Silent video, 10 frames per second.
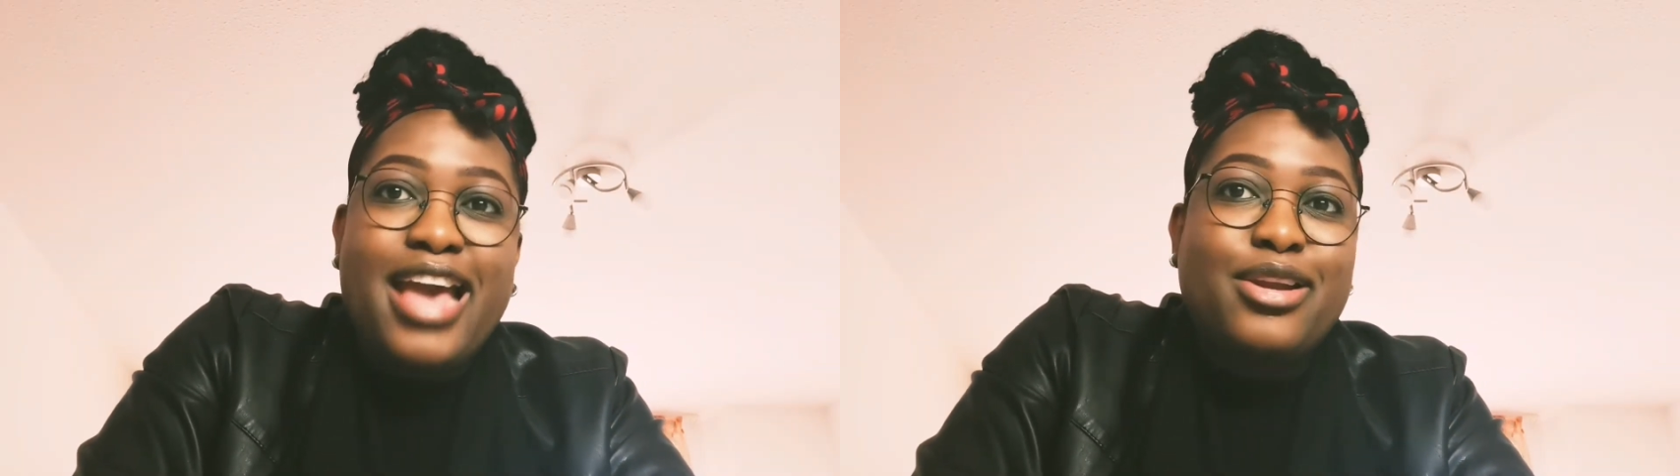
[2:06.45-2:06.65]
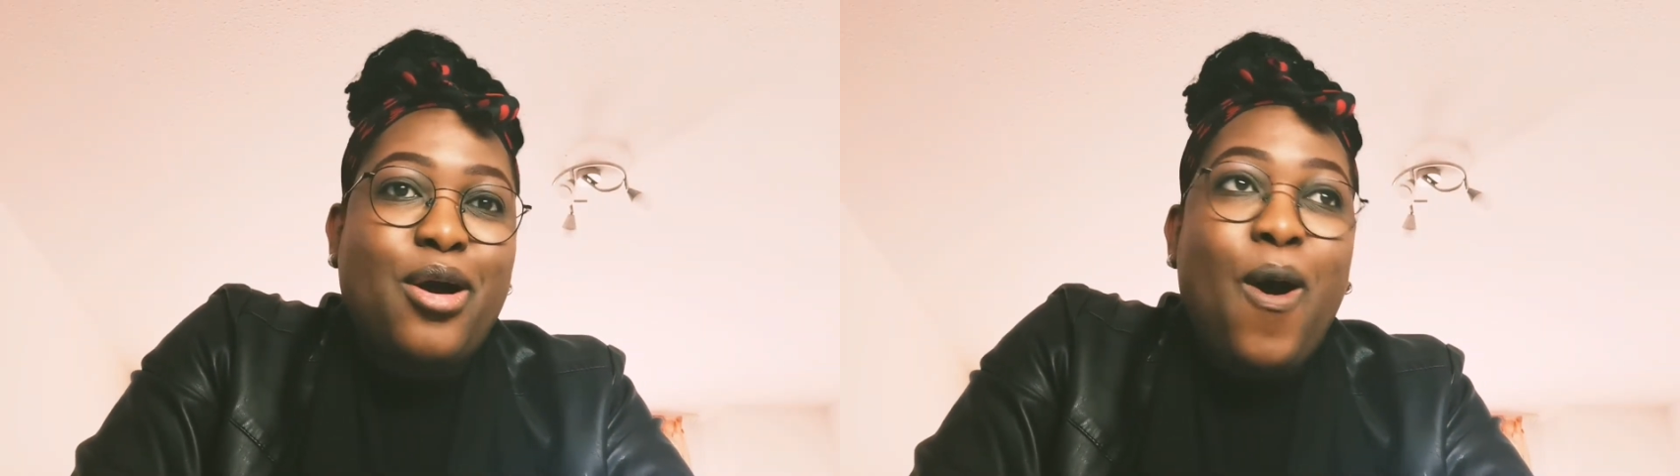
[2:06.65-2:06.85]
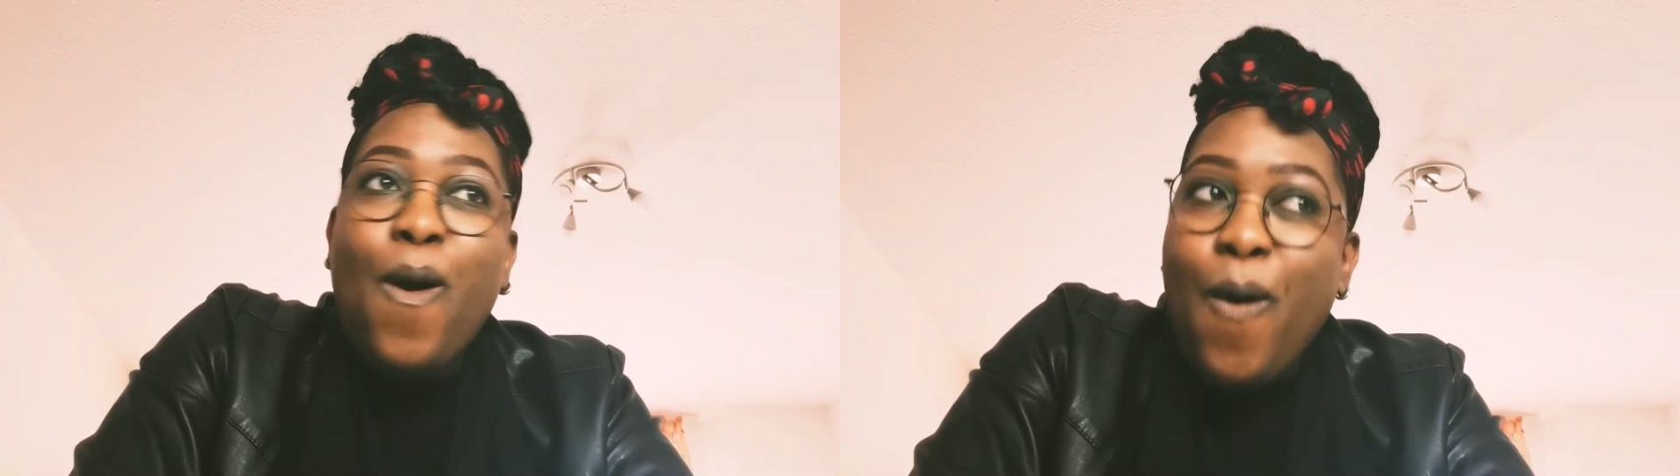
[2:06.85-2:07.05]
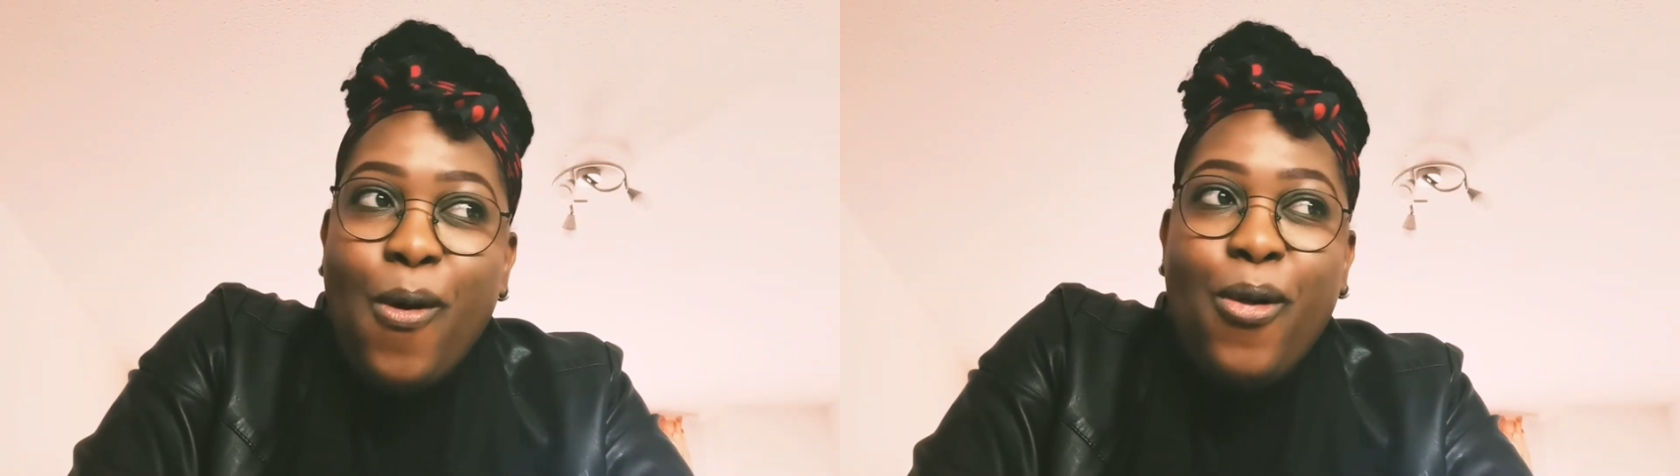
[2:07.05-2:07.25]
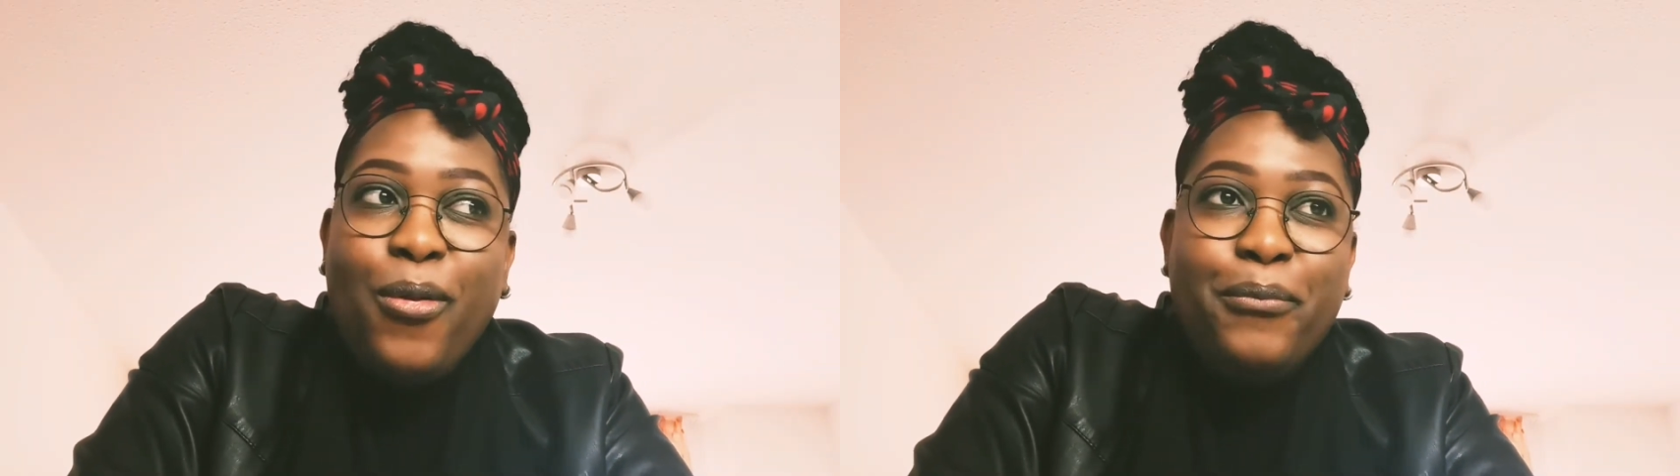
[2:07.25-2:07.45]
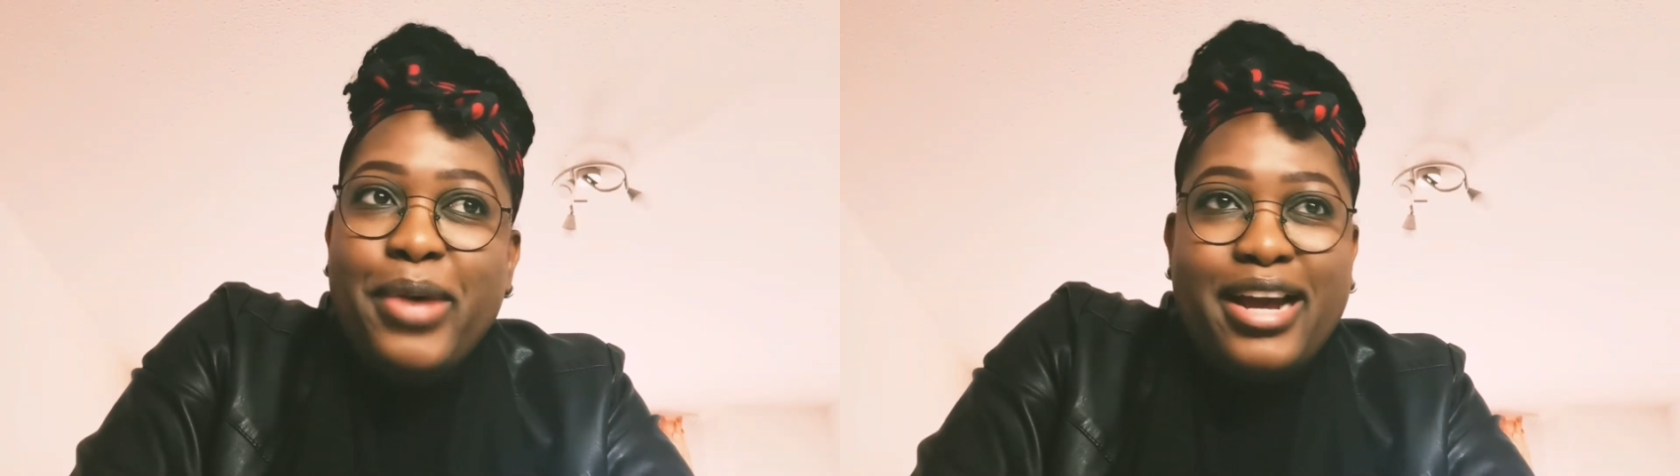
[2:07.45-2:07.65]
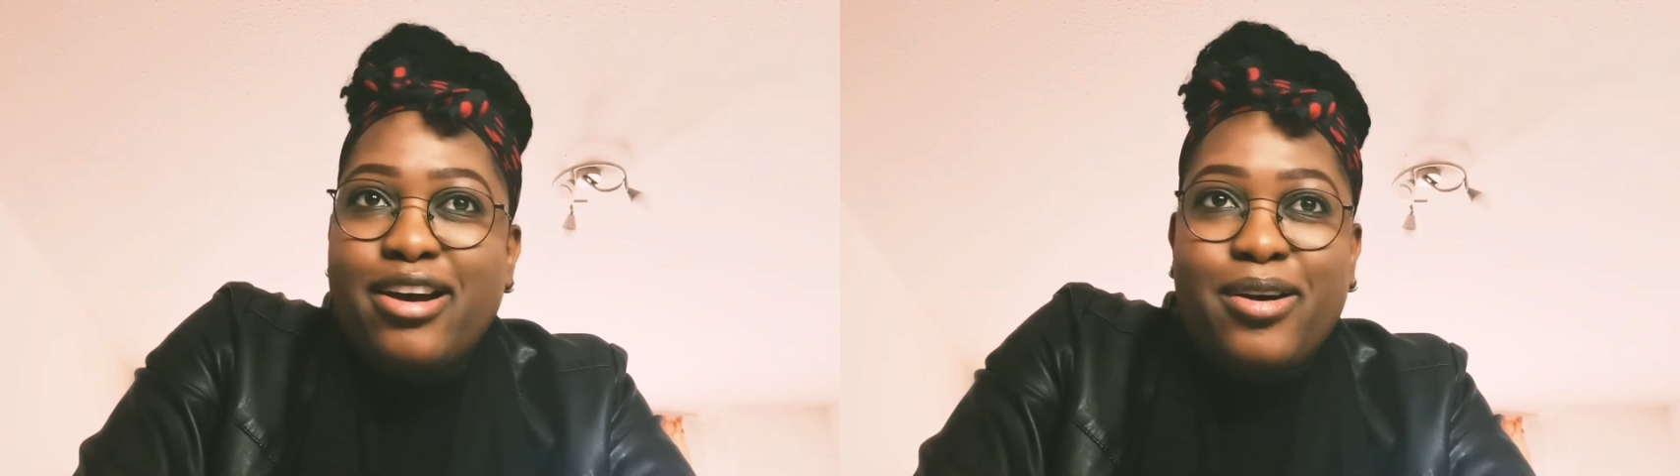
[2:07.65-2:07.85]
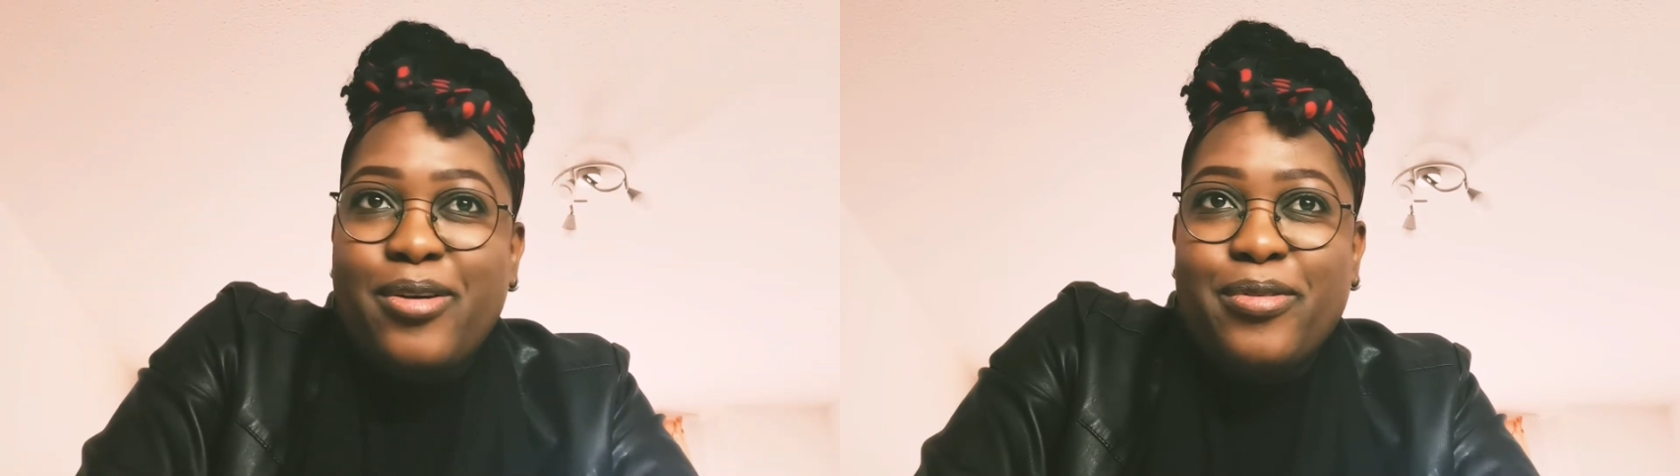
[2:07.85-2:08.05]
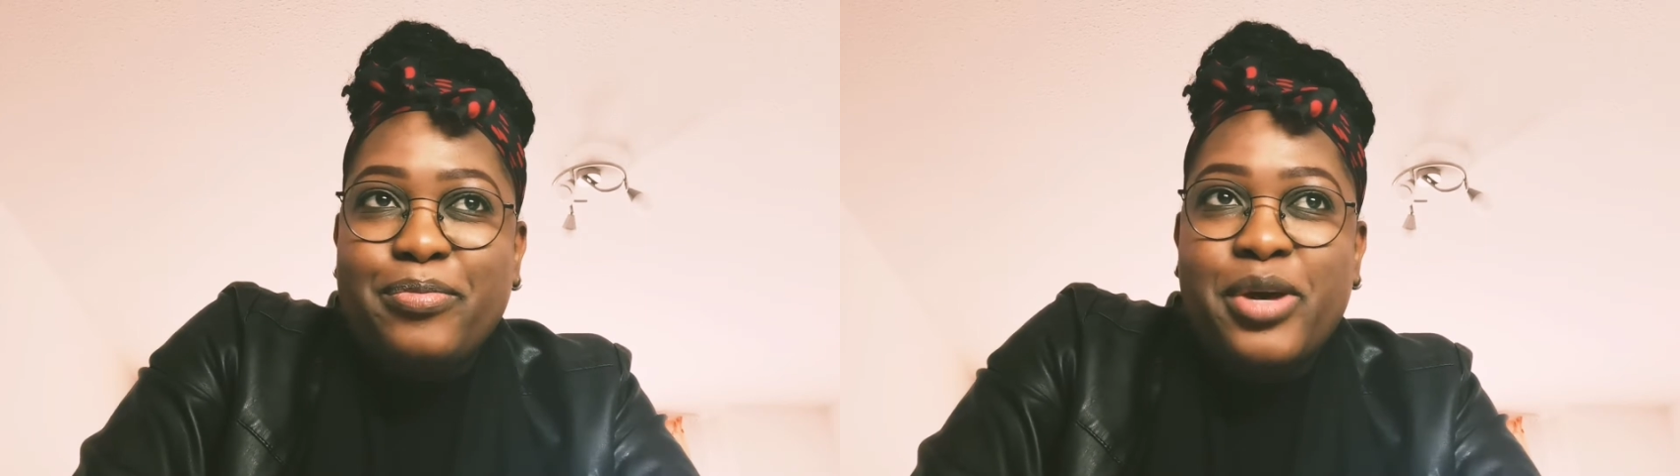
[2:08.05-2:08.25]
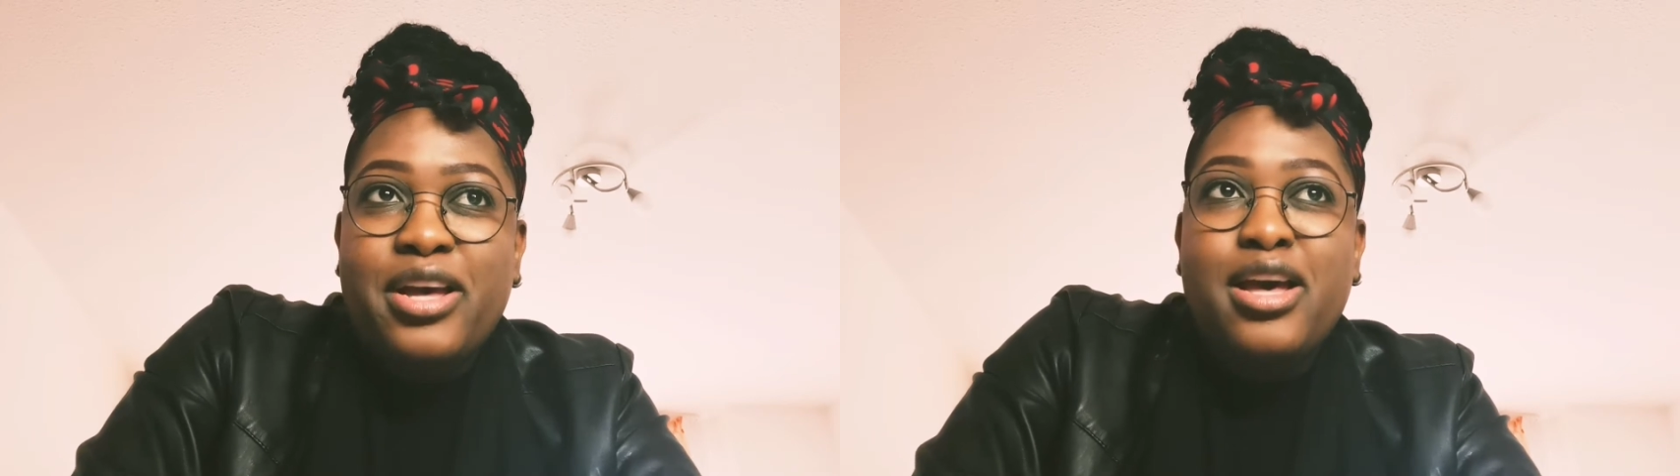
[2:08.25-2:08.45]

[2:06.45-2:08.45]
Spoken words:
at all back home.